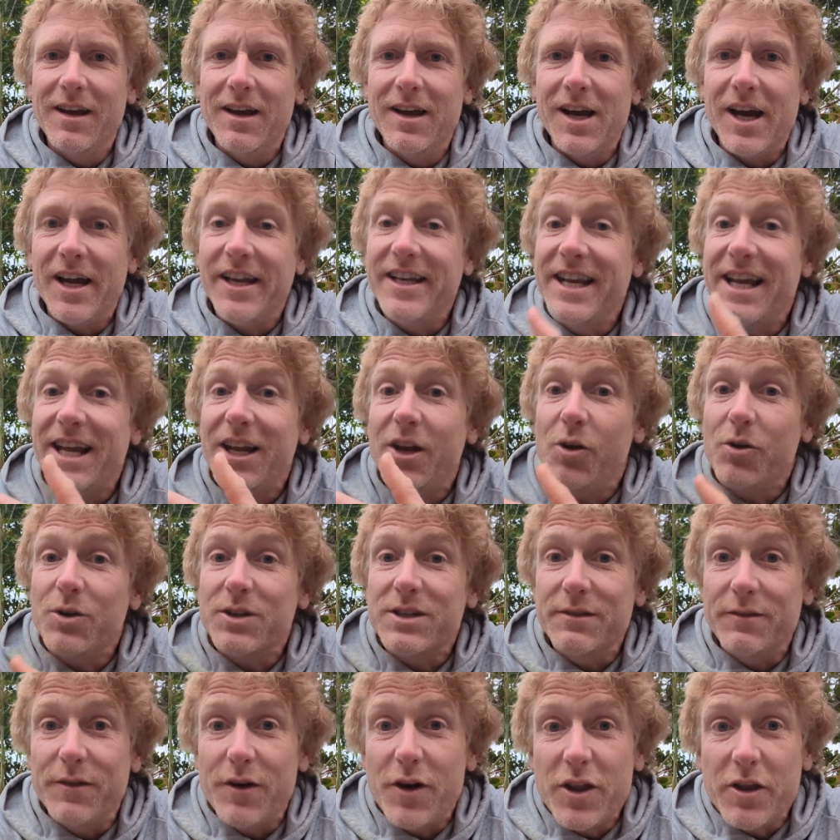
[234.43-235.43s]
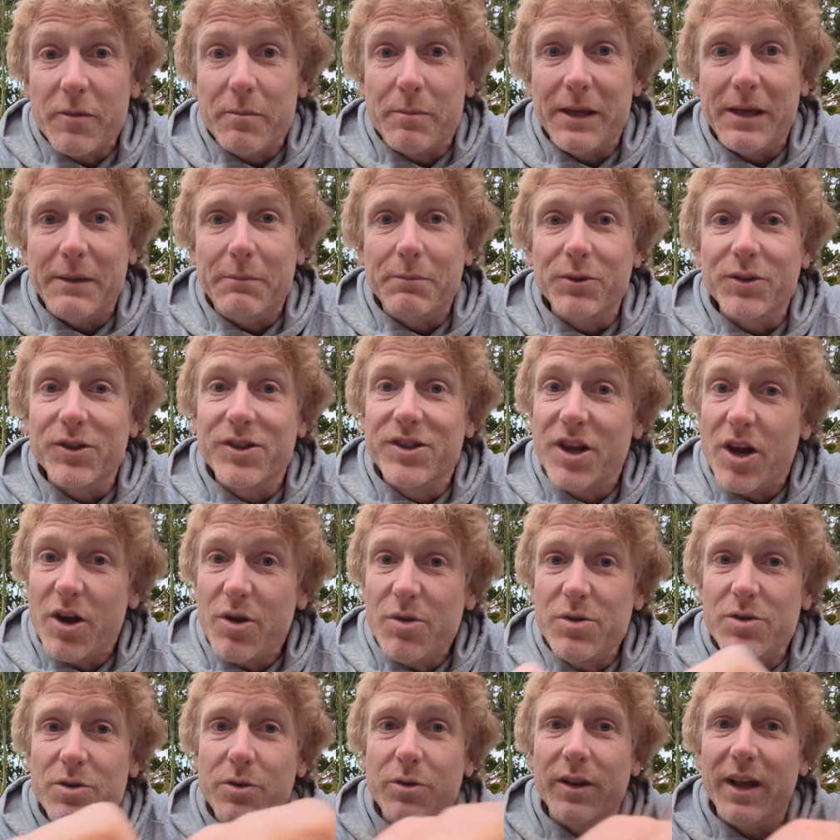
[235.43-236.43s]
and yet lots of other people
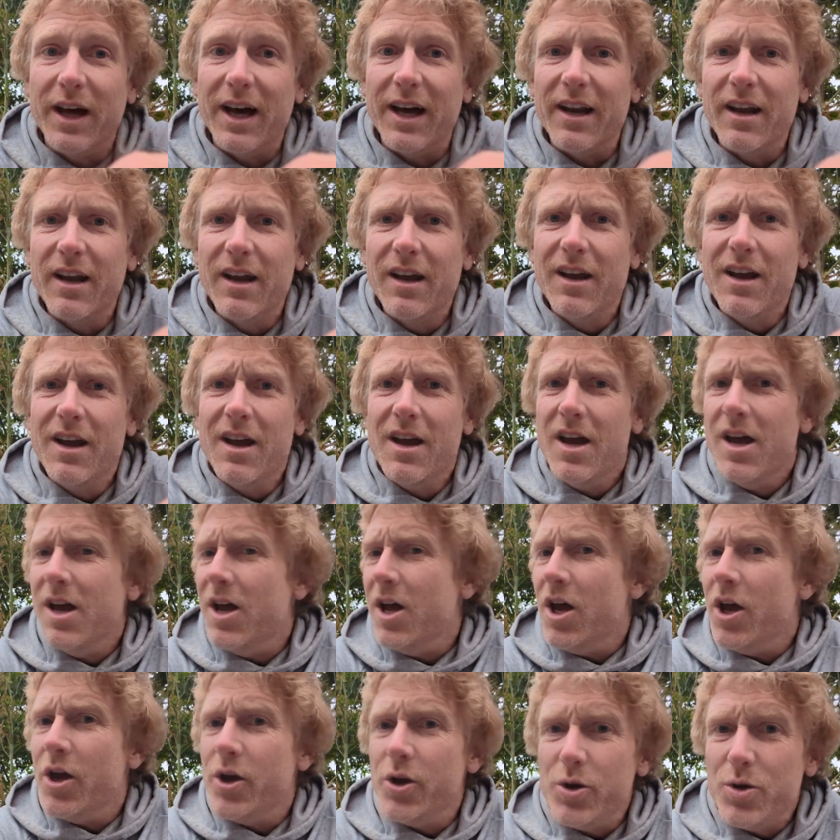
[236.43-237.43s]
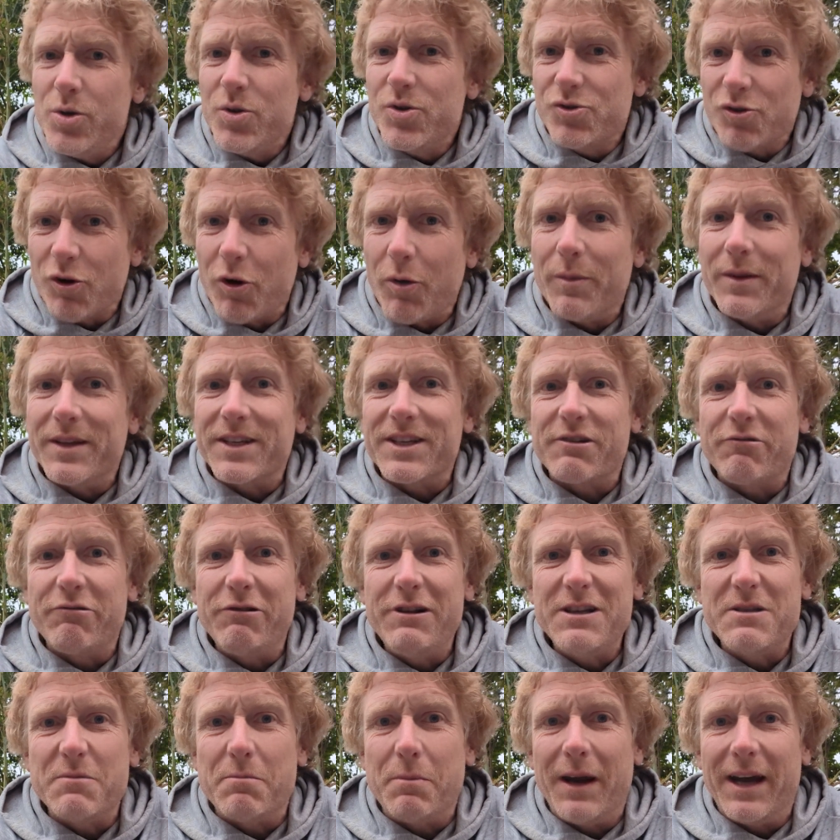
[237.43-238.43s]
don't do that. Who dropped this
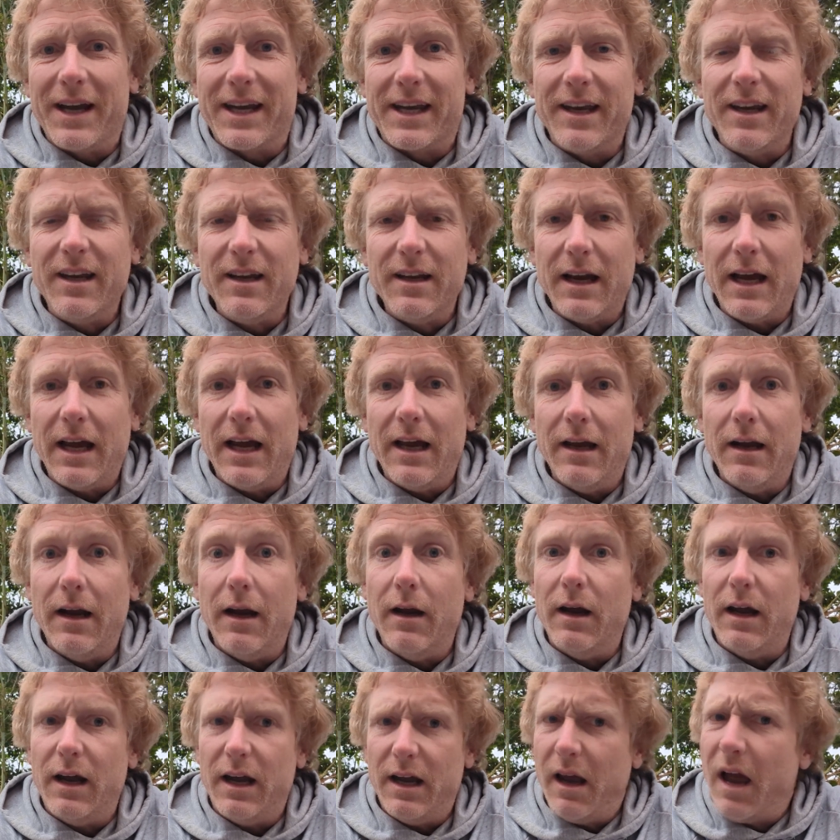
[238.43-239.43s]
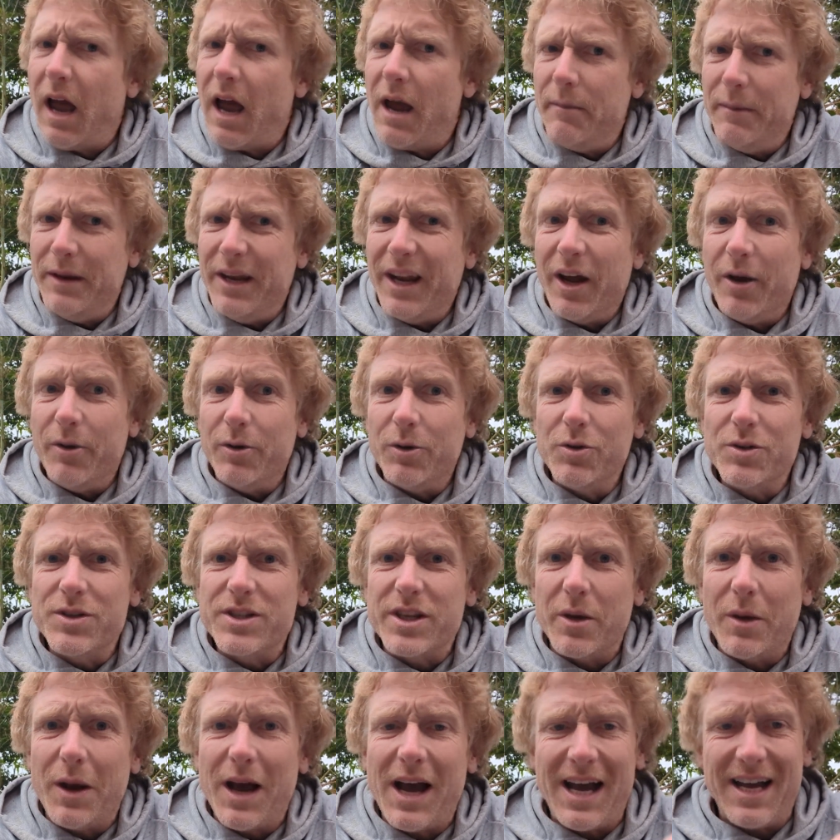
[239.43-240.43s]
crisp packet? I mean, I would
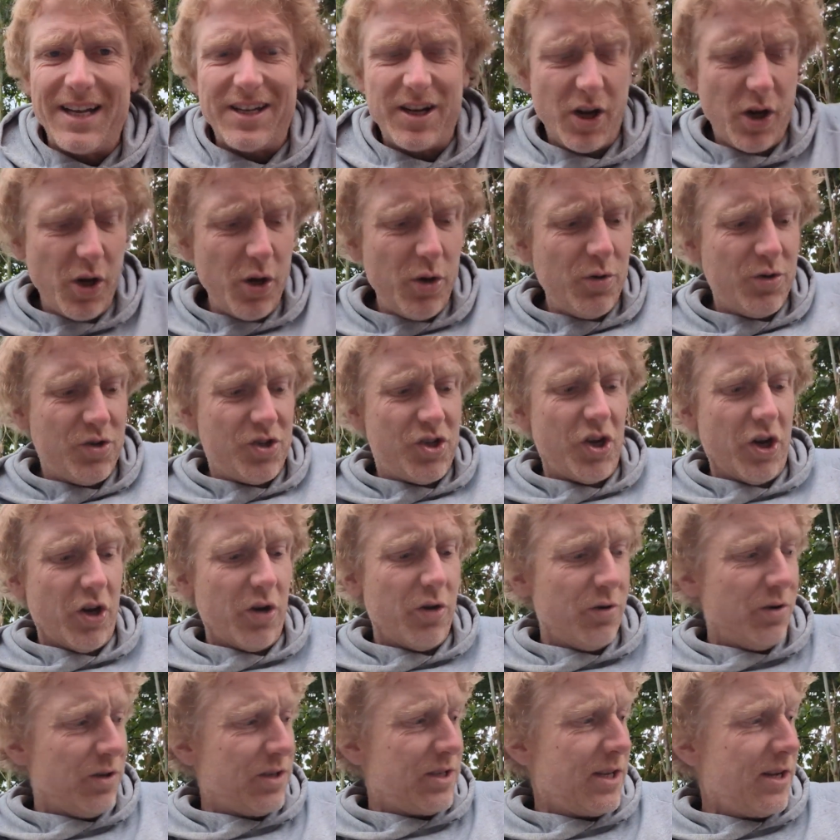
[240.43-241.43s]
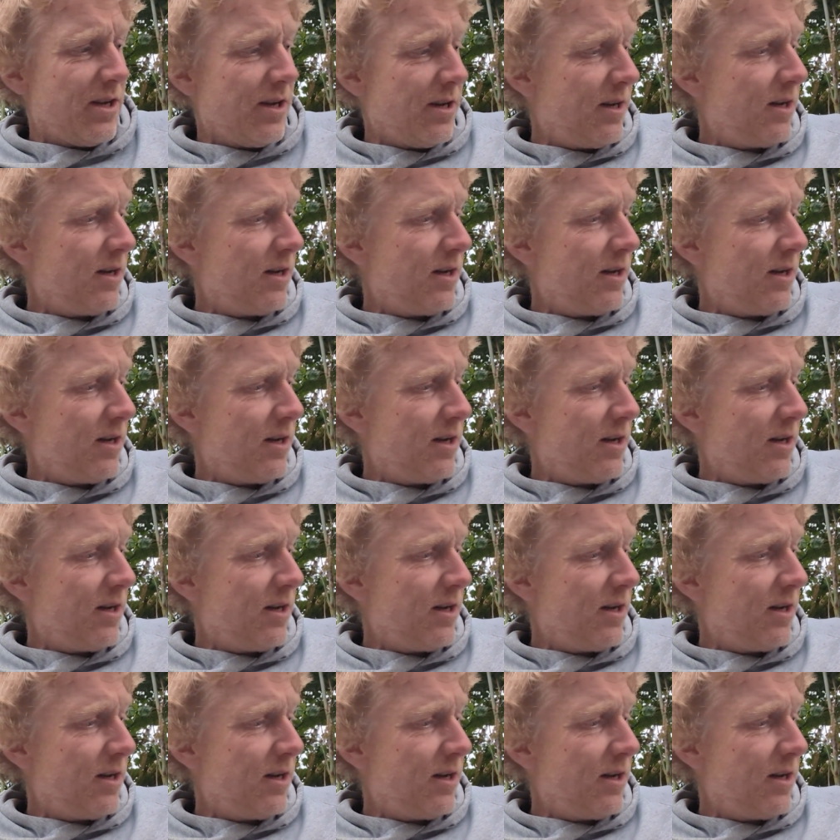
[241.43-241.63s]
also add who chose